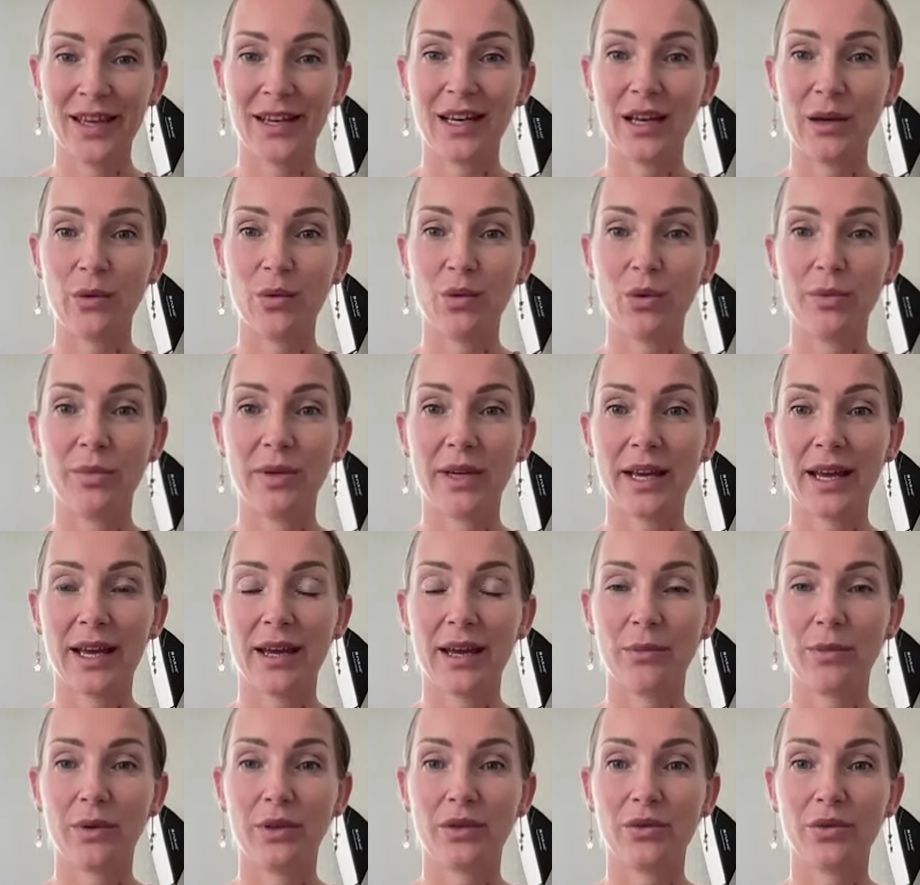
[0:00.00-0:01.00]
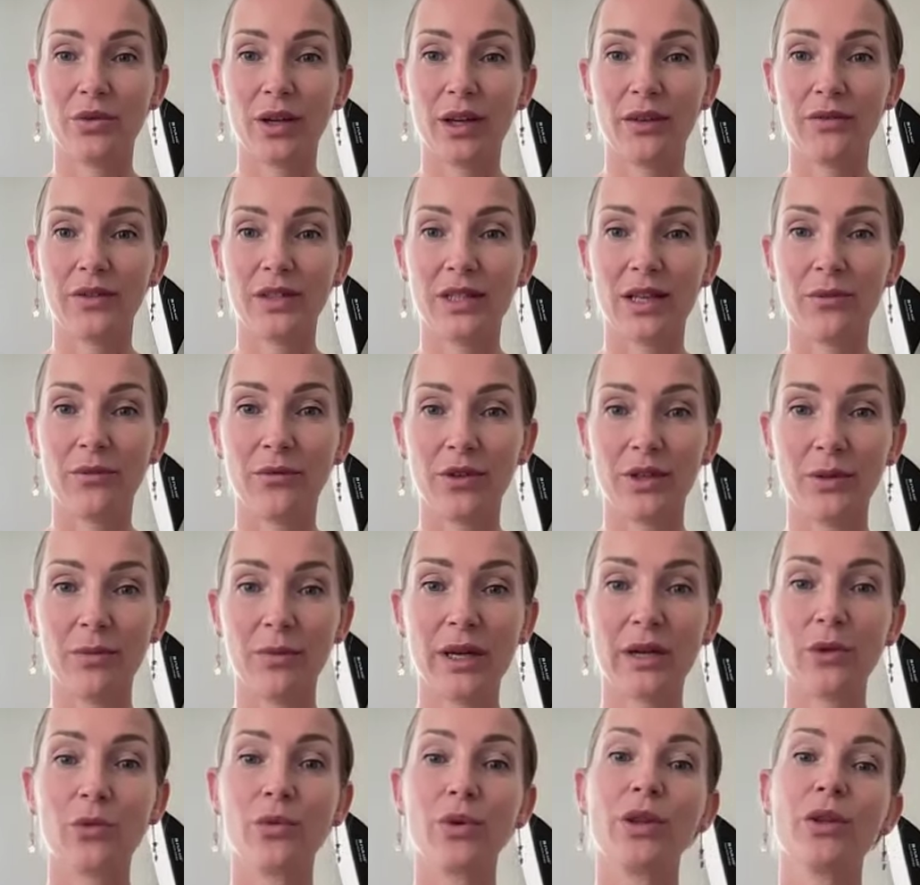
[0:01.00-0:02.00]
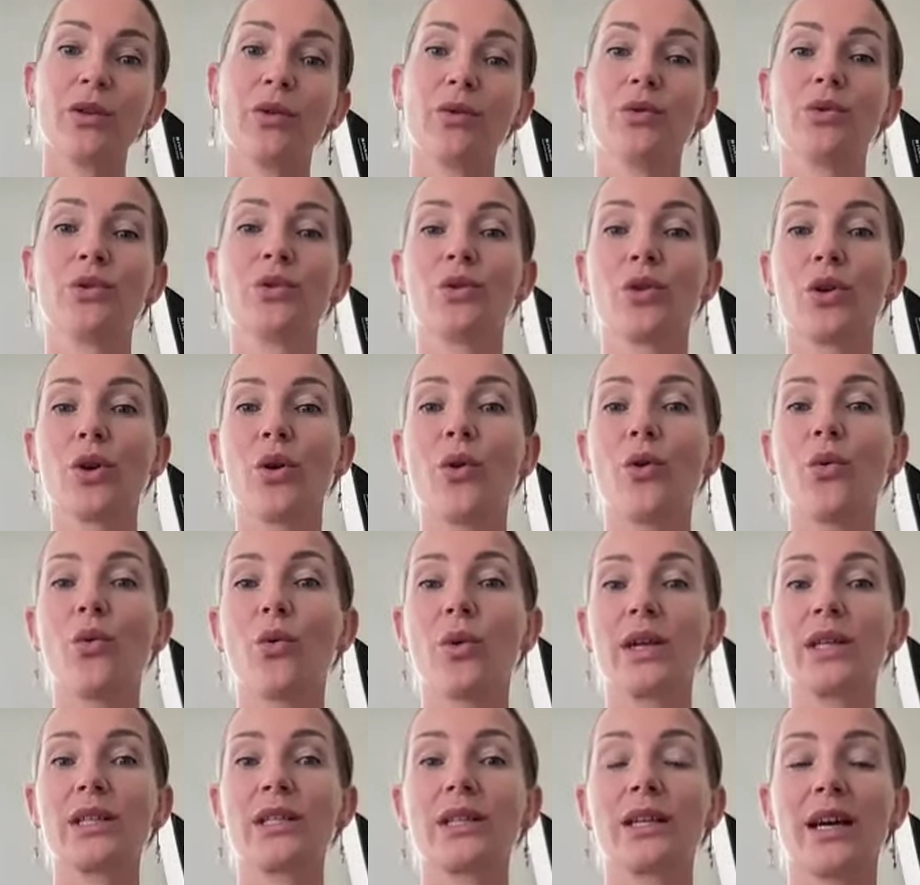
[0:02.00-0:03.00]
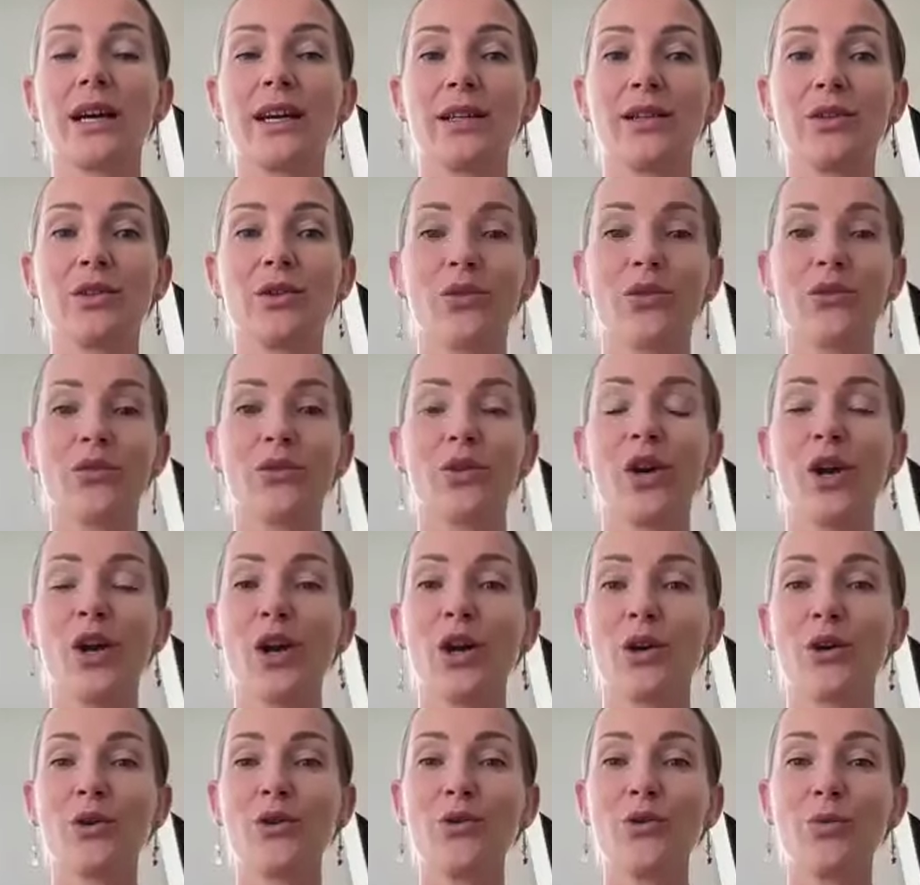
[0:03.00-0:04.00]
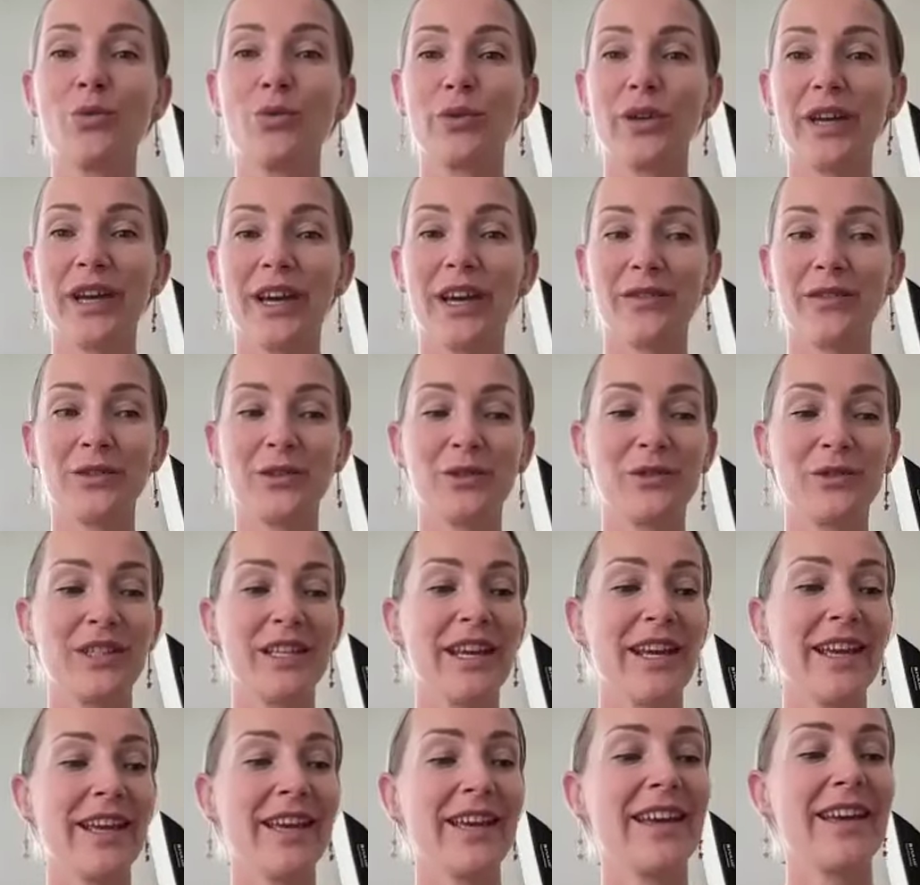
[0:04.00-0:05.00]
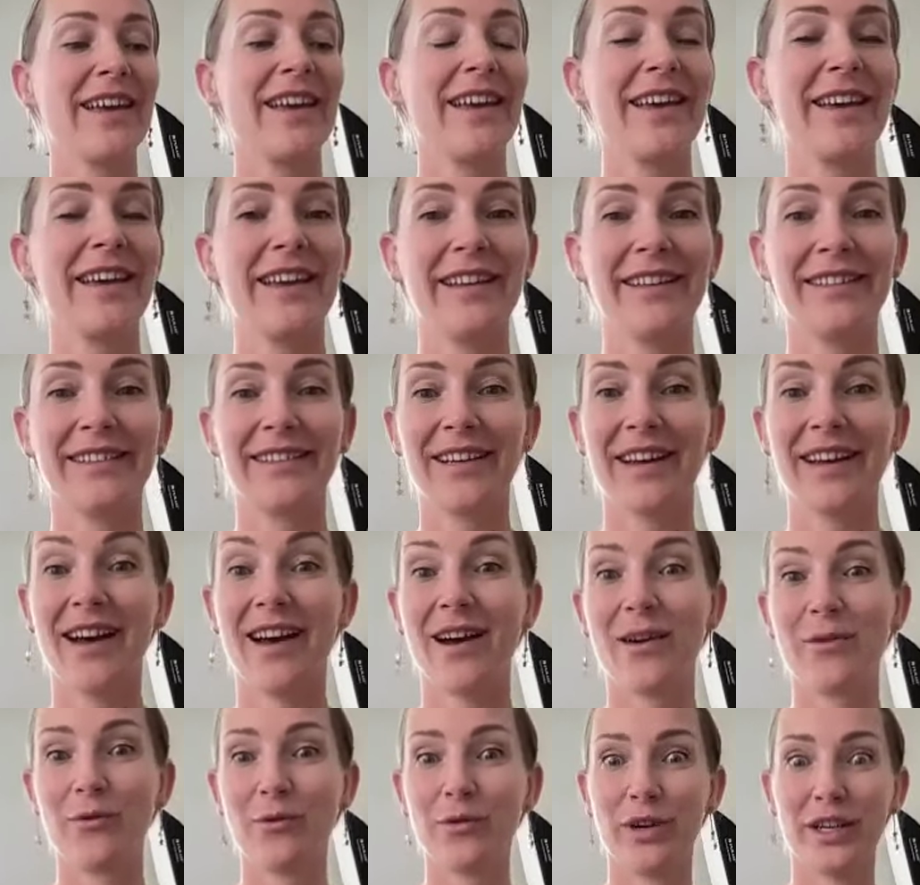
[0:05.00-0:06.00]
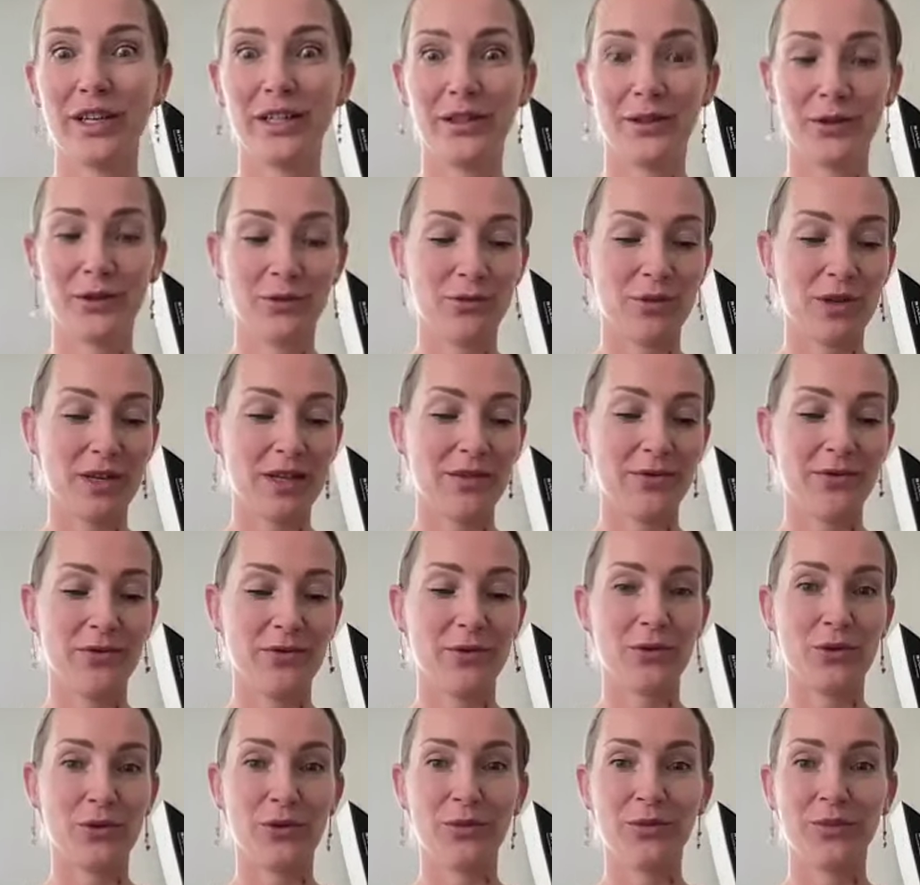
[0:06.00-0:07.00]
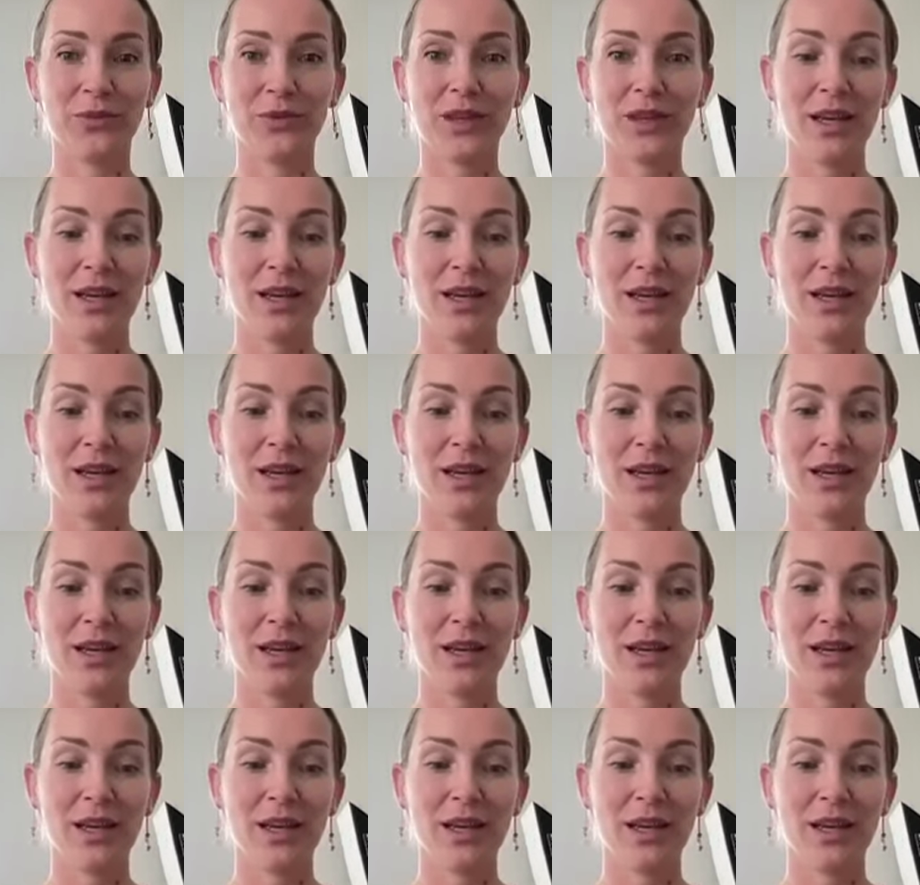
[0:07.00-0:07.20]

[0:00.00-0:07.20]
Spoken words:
I will be happy to have some feedback with you to know what kind of group we have today and how ready you are for